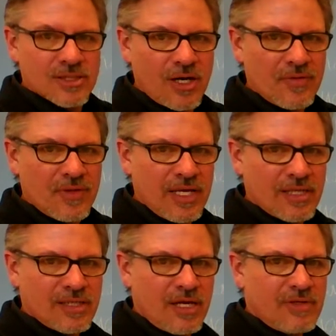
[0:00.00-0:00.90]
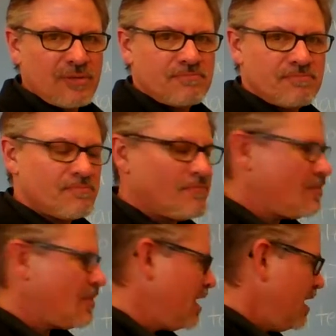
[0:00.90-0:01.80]
on the end of it.
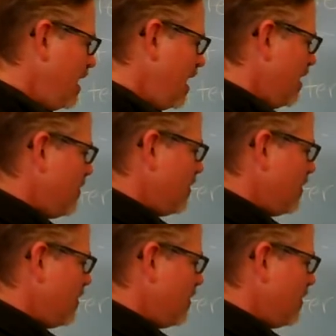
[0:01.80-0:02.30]
And